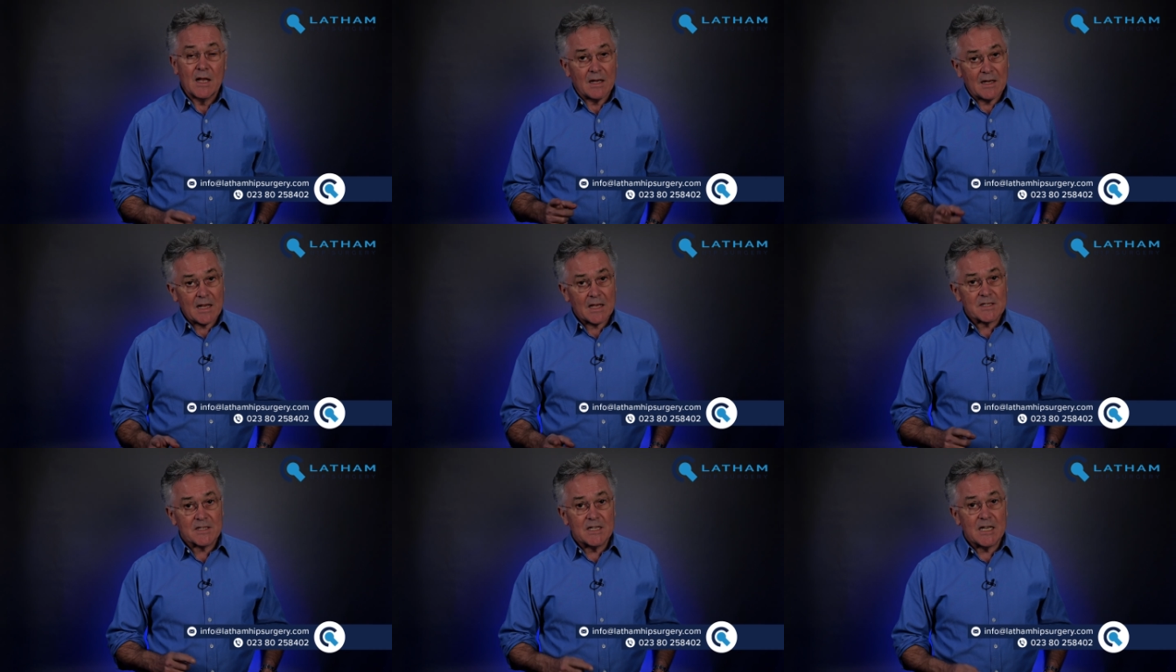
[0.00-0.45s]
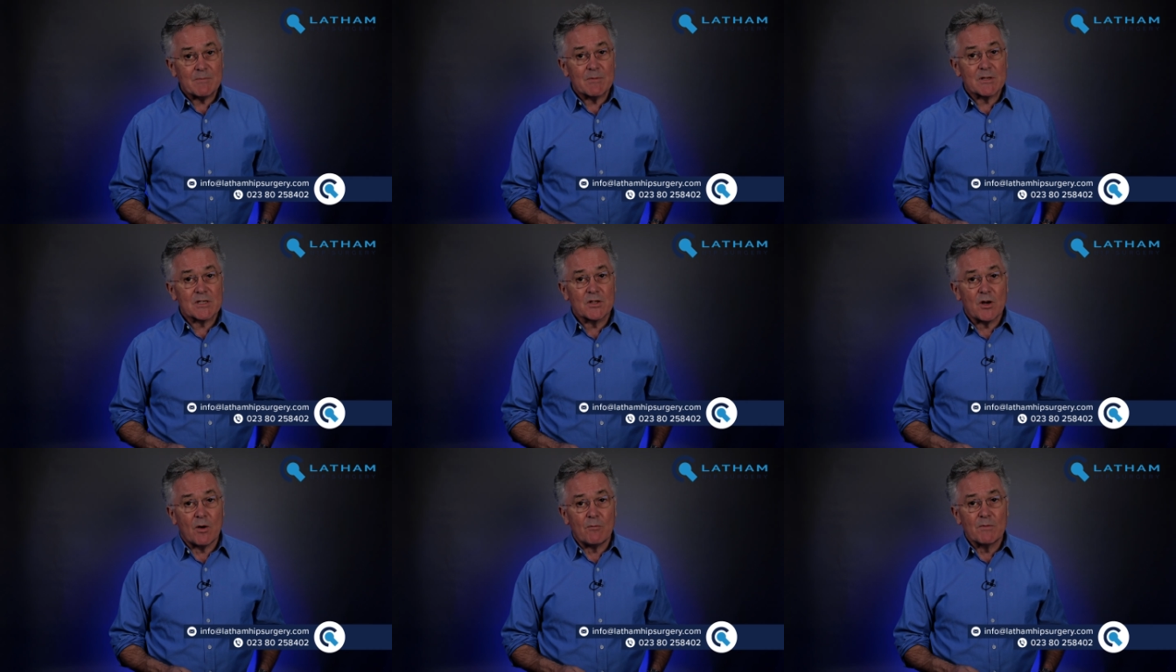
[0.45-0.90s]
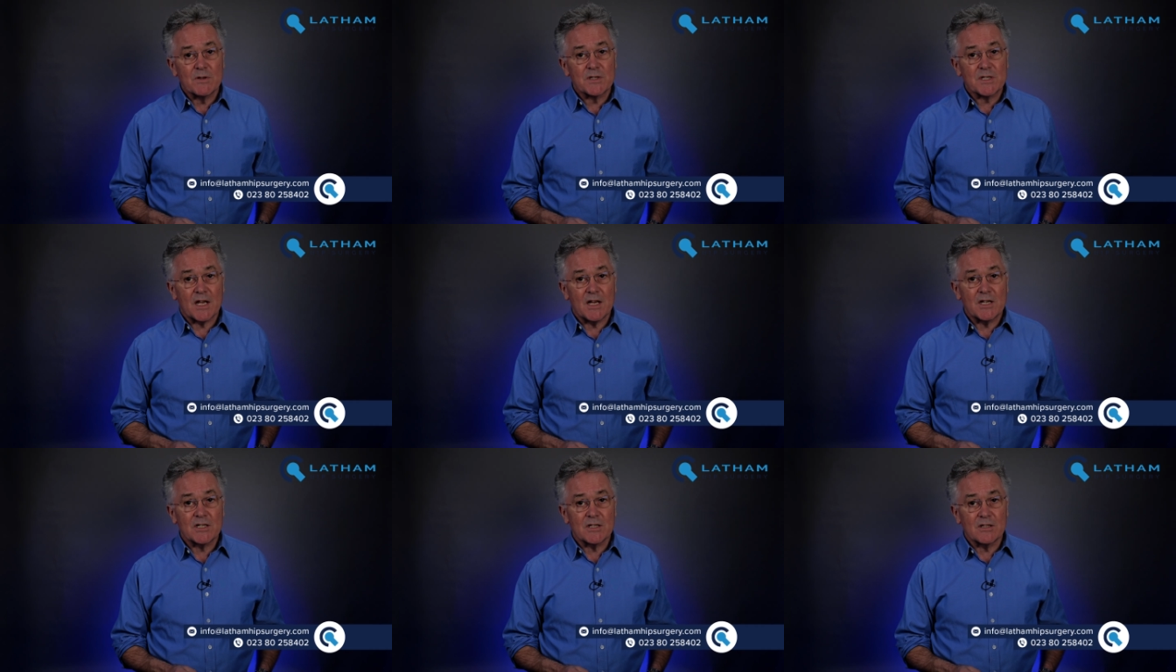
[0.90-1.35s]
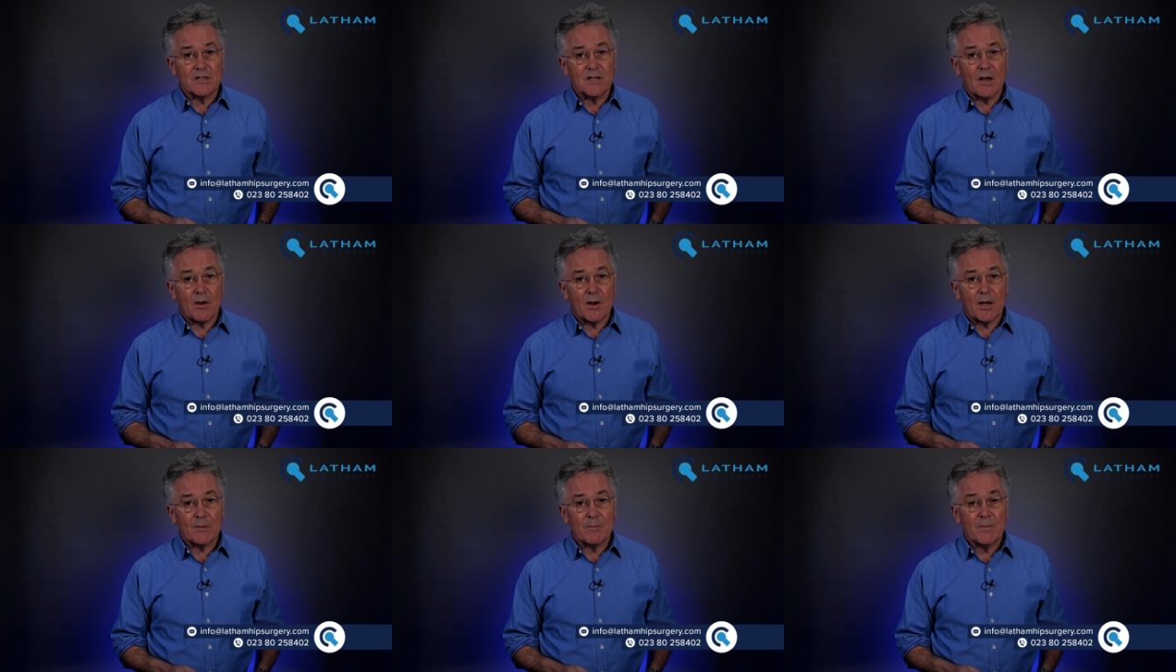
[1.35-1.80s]
Let's keep this conversation
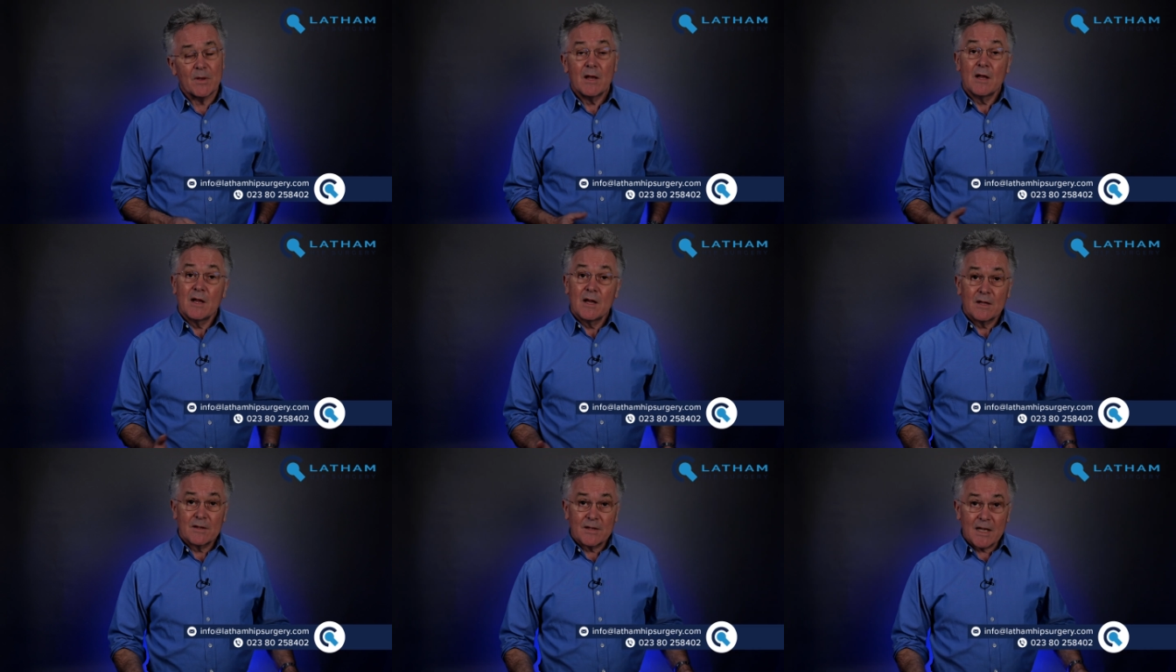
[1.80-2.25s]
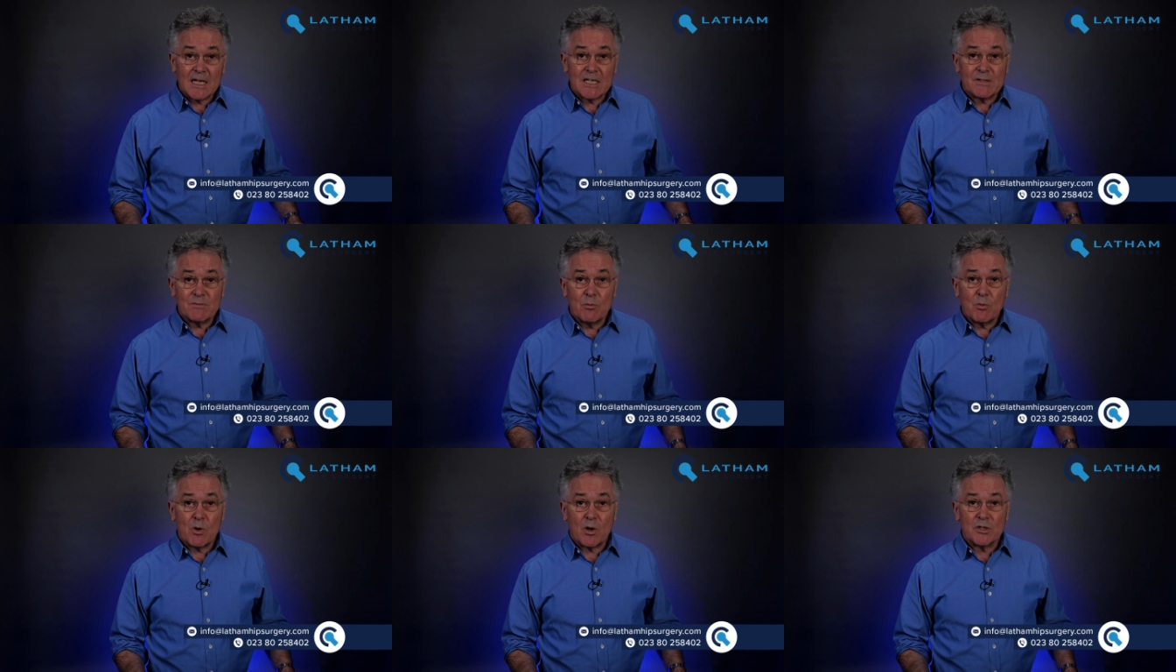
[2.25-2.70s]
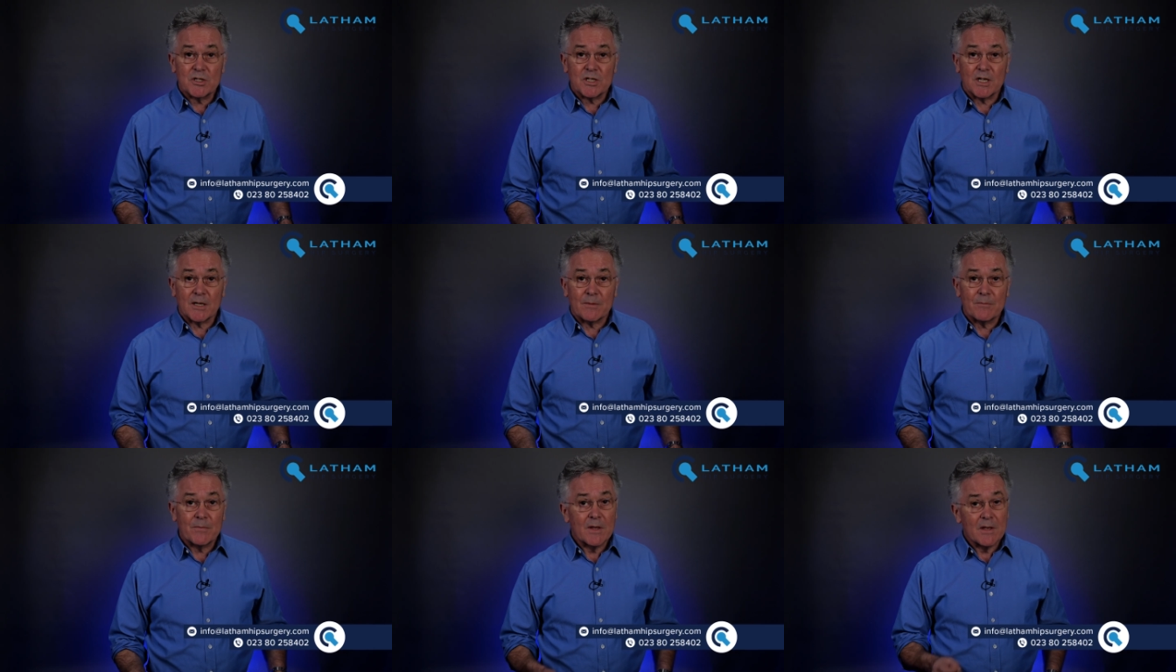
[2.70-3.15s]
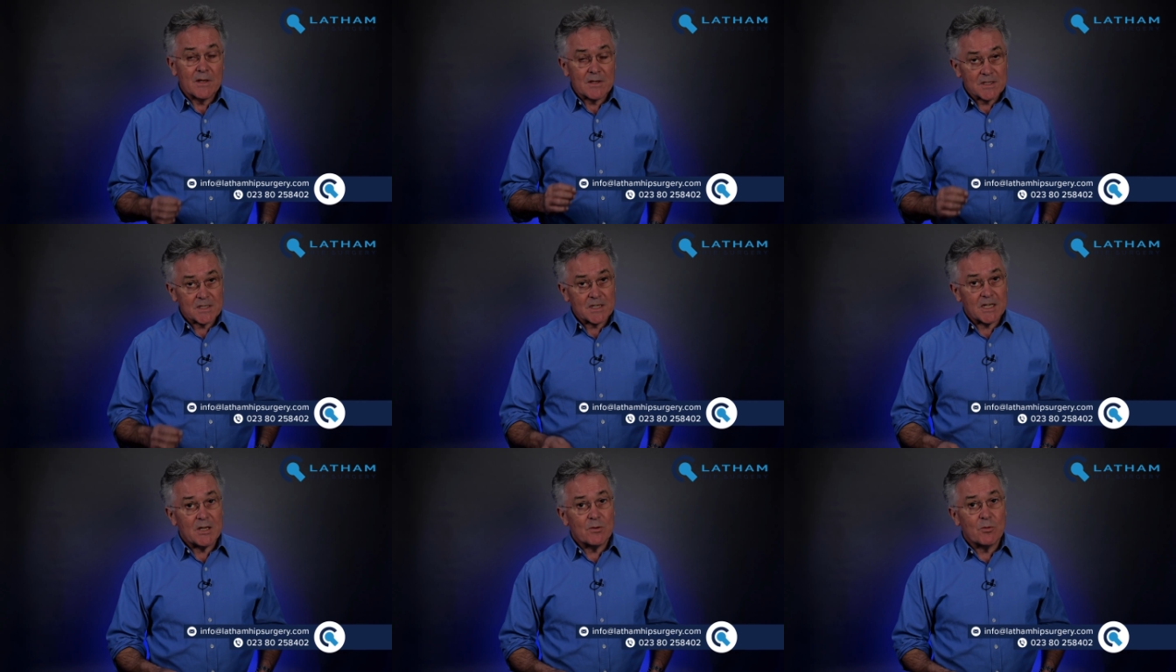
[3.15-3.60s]
going. Thanks for watching.
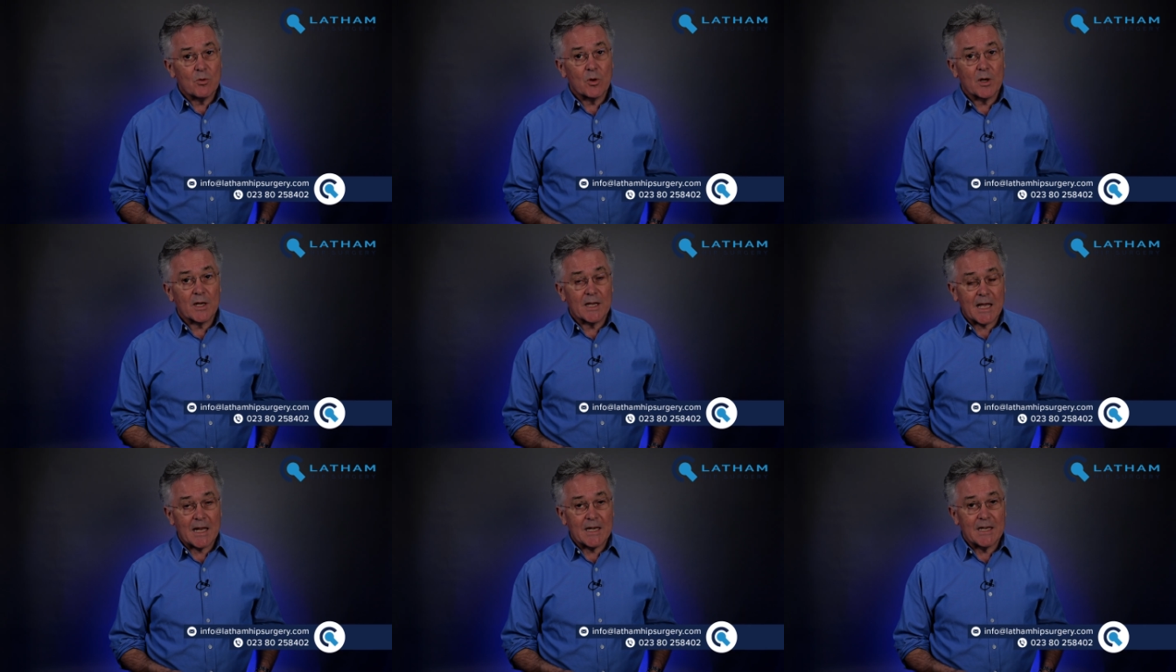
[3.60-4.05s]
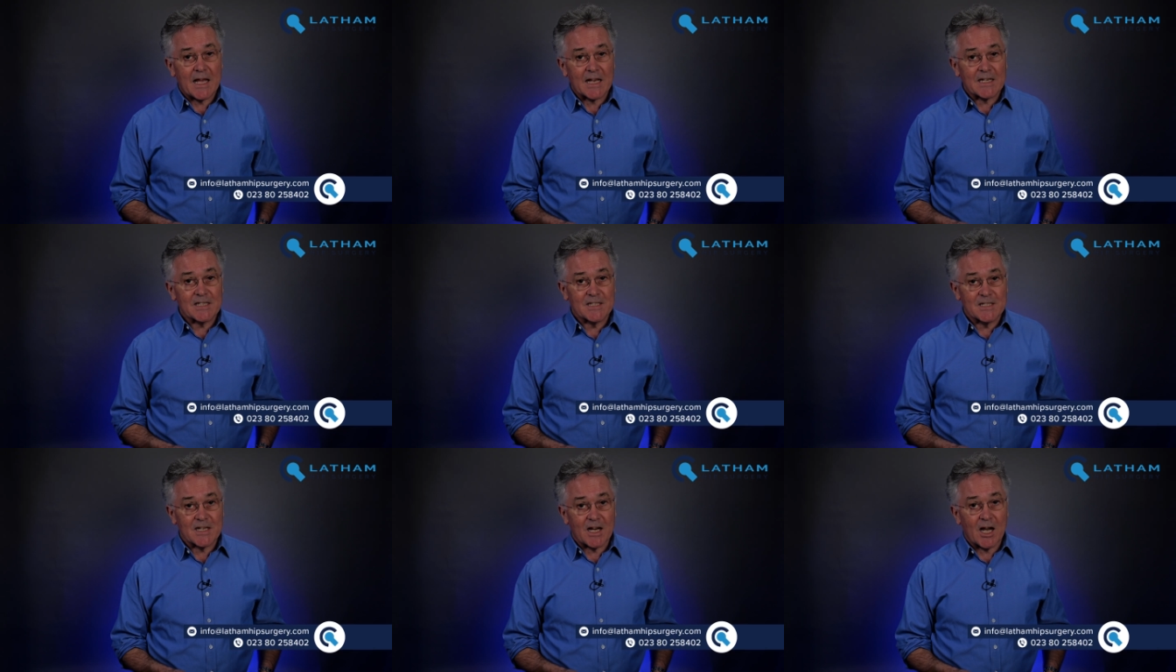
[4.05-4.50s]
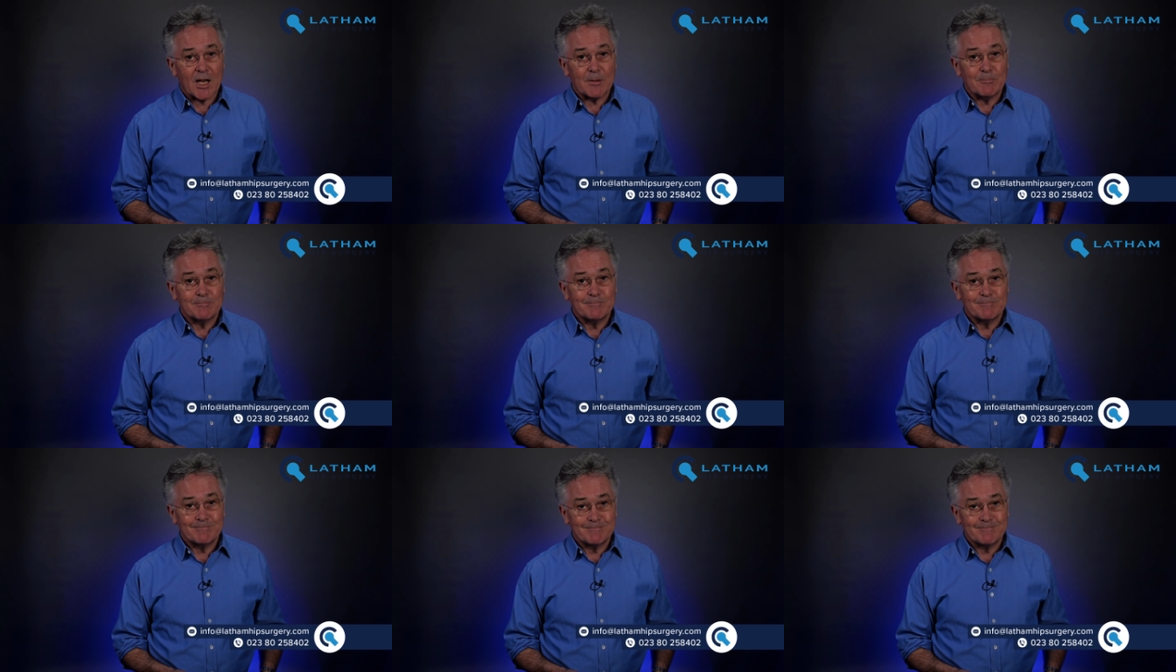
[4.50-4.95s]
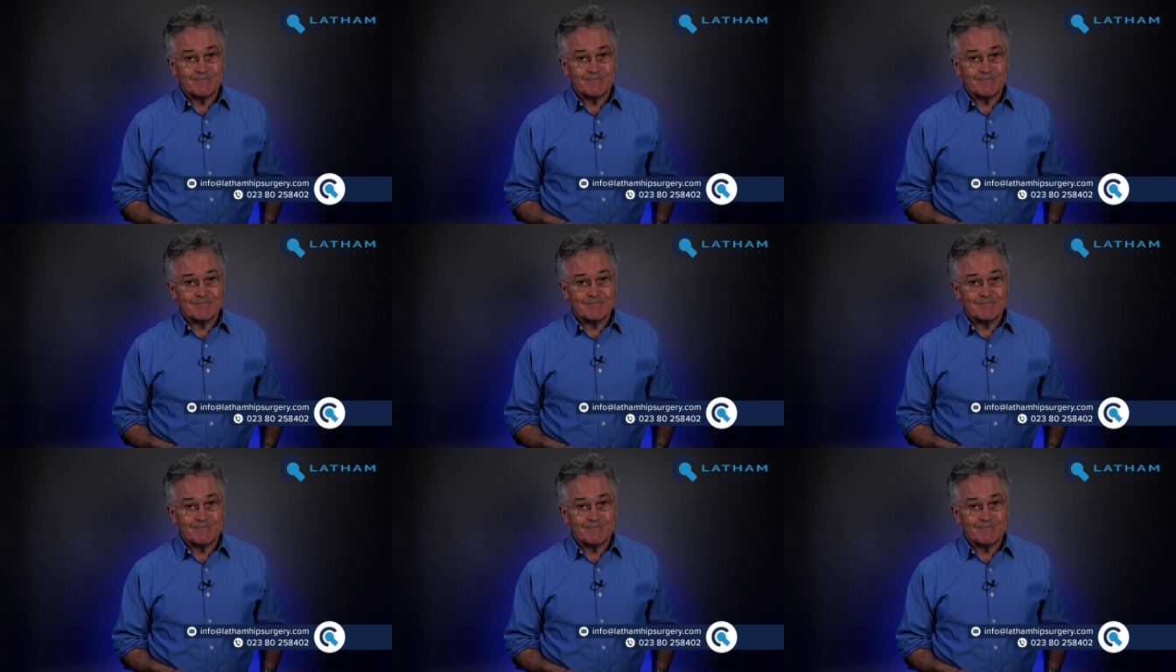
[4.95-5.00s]
See you all again next time.